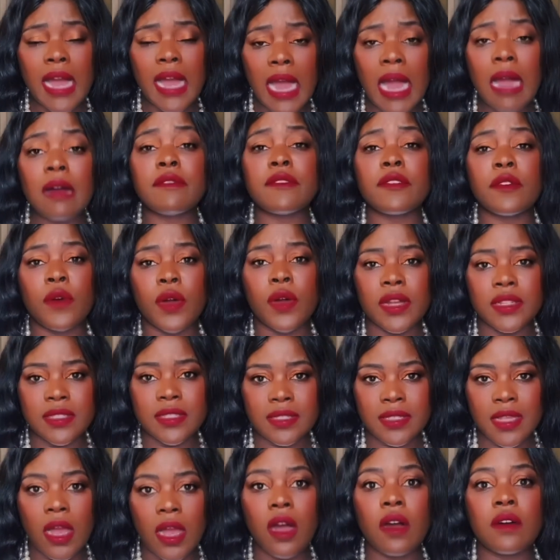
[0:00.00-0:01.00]
up for
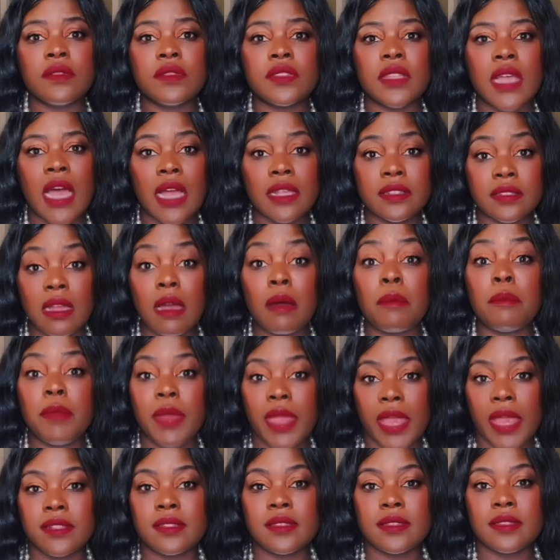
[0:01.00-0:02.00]
ourselves as our
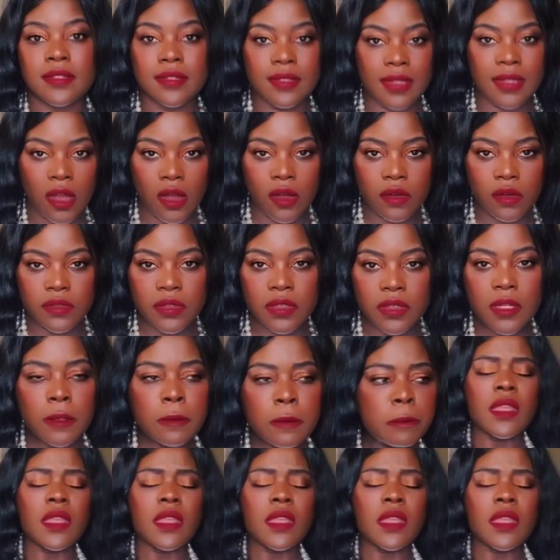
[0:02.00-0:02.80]
best selves.